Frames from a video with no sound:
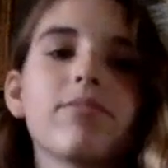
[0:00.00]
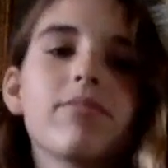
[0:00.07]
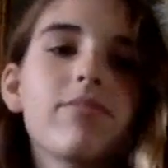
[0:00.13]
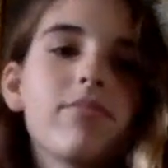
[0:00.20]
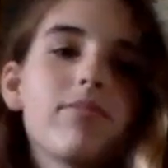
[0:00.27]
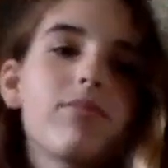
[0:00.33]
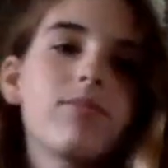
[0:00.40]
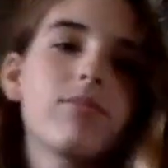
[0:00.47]

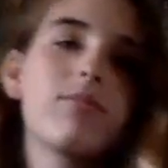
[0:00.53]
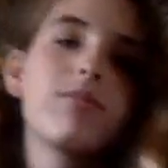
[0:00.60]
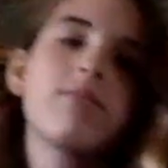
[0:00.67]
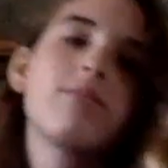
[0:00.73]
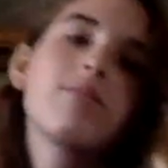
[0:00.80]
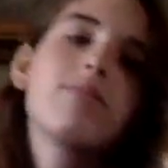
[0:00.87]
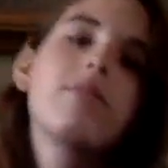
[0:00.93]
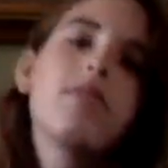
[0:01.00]

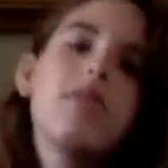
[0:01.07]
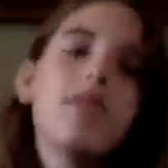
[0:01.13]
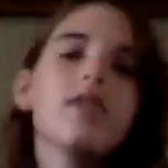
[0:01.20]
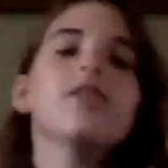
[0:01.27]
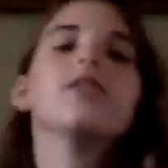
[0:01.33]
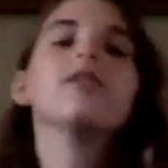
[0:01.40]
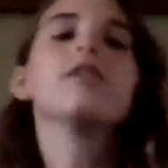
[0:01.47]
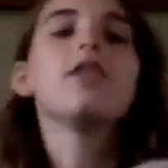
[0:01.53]

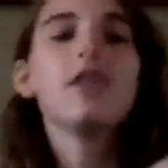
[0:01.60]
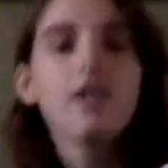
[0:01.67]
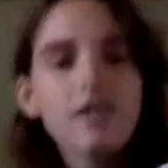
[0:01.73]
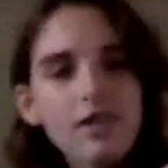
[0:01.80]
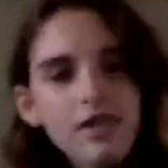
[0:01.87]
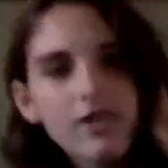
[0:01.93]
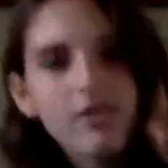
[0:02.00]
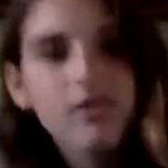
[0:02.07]

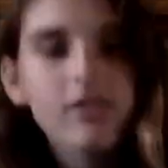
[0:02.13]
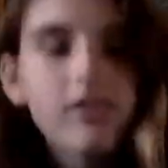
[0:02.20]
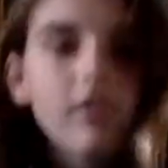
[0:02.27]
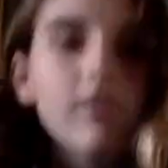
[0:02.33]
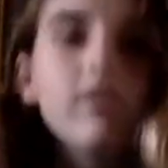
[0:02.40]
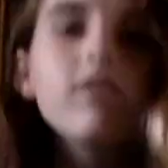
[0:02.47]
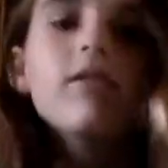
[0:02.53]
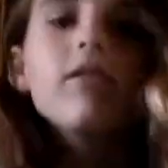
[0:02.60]

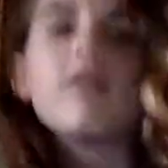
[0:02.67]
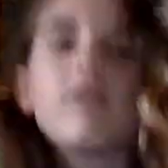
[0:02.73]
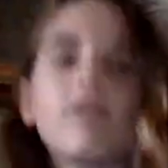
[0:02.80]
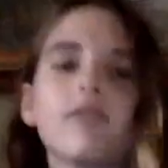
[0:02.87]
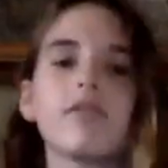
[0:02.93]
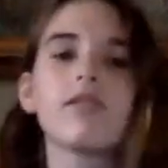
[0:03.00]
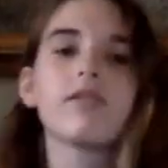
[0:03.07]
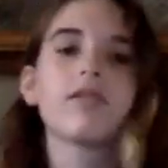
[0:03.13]

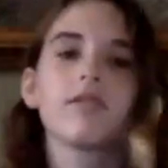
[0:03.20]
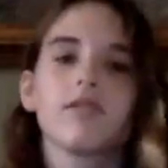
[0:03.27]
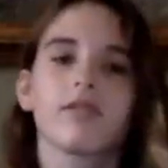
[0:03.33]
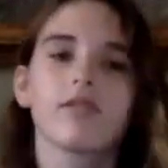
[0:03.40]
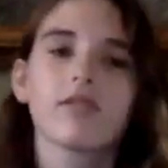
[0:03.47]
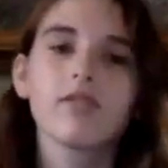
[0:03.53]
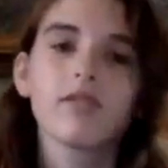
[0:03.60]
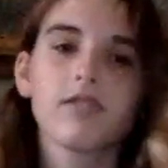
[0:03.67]

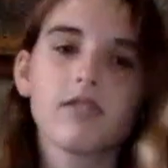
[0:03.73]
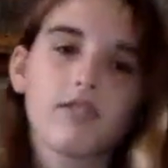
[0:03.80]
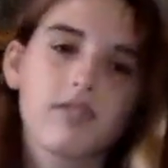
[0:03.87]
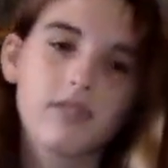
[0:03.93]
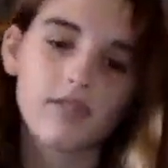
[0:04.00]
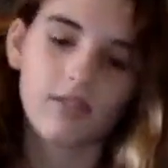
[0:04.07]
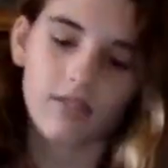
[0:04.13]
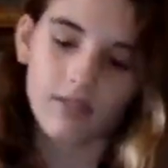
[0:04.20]

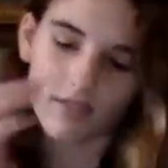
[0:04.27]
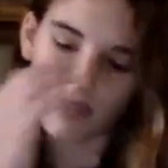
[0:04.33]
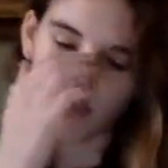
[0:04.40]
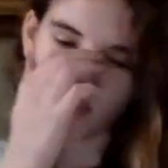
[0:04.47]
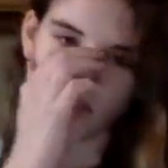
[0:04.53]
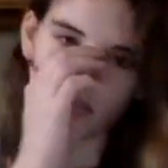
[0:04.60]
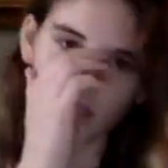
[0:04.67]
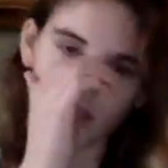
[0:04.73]

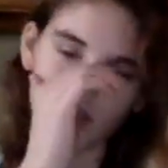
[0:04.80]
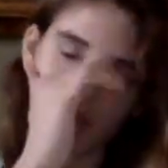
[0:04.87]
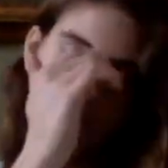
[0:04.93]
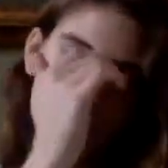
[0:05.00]
The person shown says nothing.